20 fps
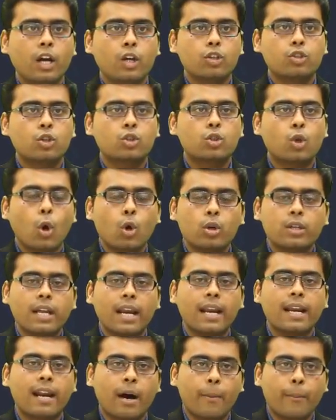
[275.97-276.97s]
So
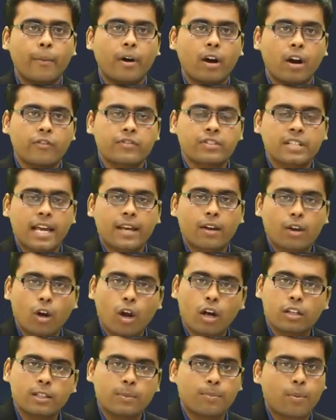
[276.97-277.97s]
total number of
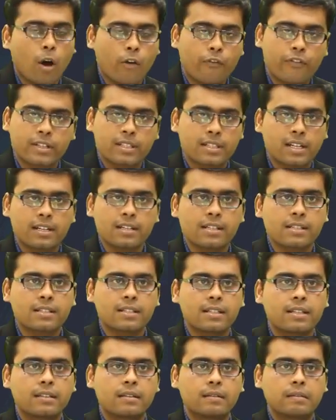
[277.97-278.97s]
psychology professors
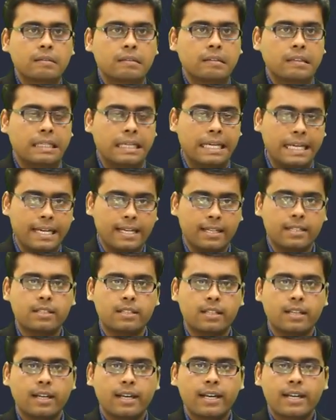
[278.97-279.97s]

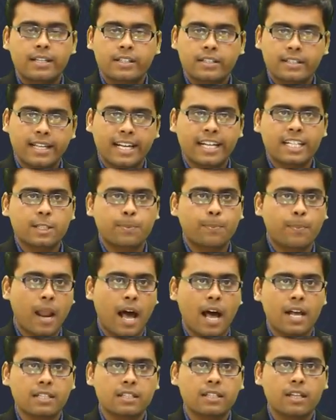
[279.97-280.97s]
is 6
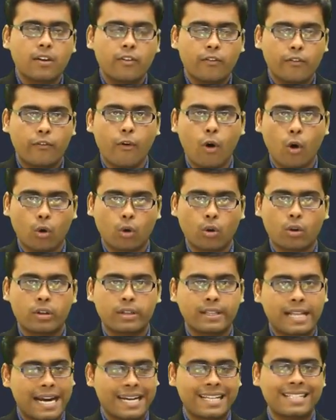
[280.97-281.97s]
plus
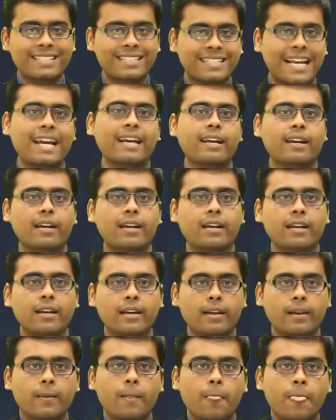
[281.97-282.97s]
4, that is 10.
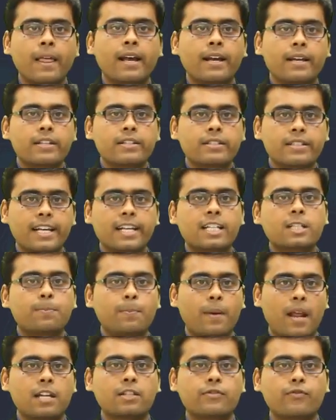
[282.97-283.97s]
6
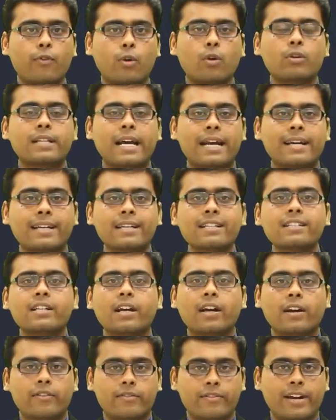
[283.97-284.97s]
plus 4, that is
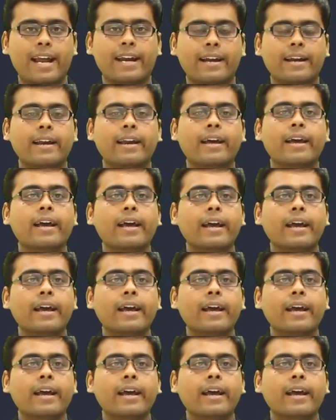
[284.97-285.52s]
10.